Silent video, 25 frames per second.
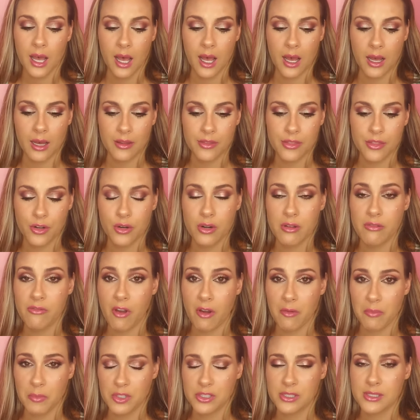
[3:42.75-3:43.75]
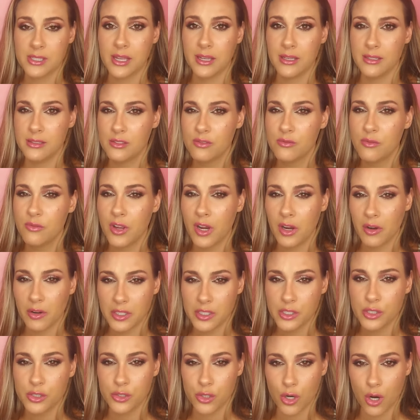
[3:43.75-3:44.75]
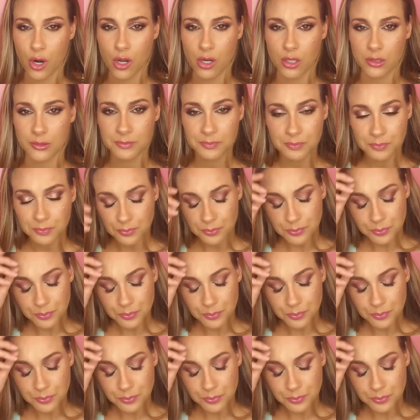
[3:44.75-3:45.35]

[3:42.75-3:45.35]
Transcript: 35% is very strong.